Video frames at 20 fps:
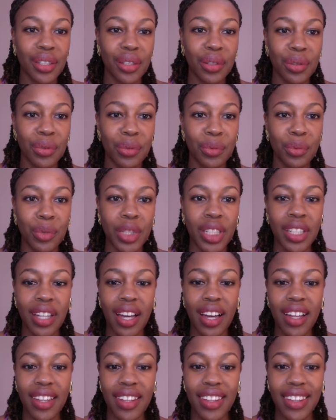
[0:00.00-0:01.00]
we
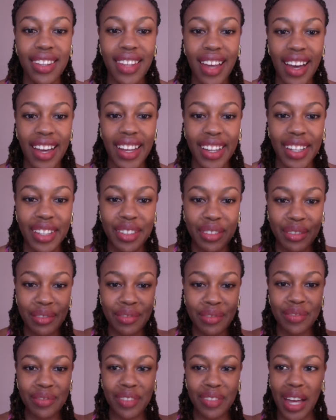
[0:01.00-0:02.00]
are
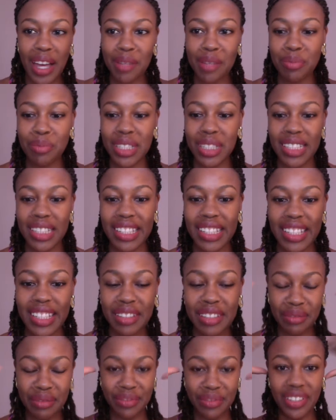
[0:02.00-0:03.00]
live, I
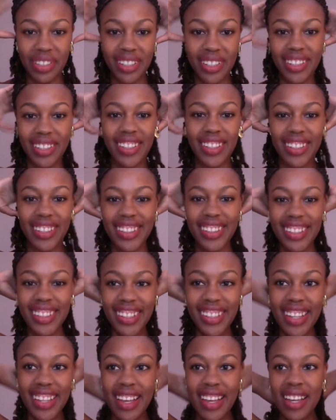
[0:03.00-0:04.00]
believe.
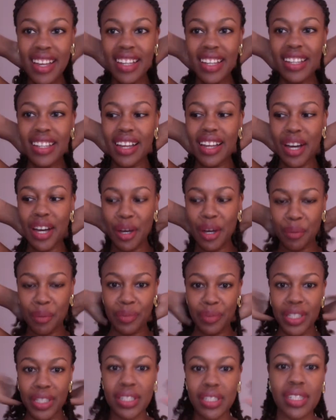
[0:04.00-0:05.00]

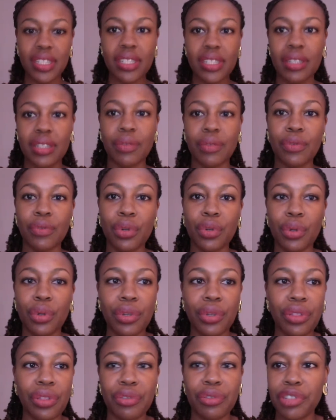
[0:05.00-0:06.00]
It's
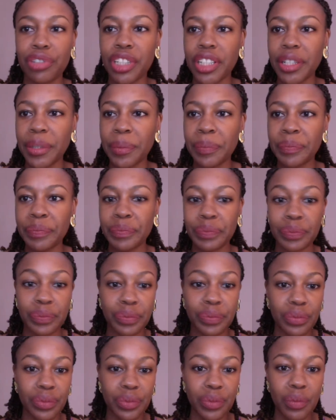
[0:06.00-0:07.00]
4:03.
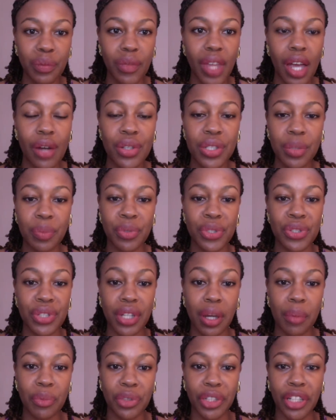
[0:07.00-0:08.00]
I was supposed to come
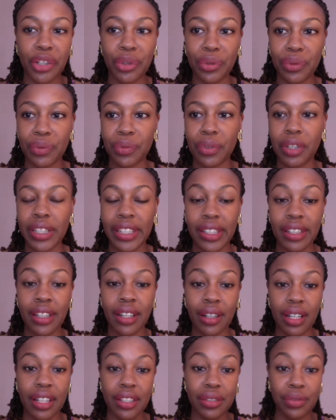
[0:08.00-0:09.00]
on here
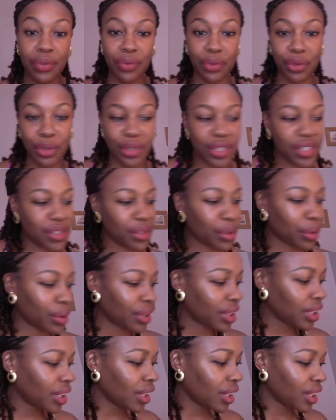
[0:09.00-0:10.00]
at 4, so
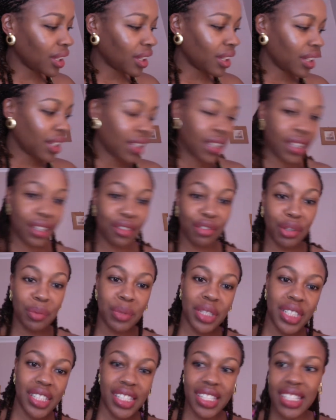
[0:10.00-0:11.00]
3
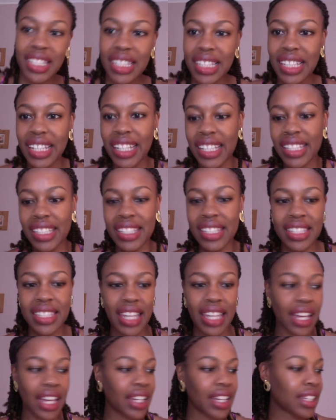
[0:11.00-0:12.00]
minutes late.
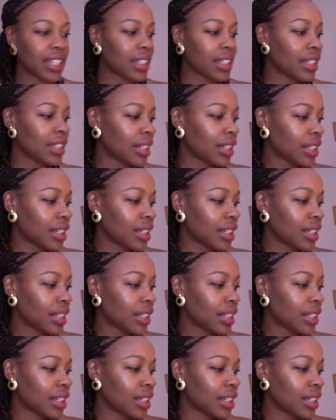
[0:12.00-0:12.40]
I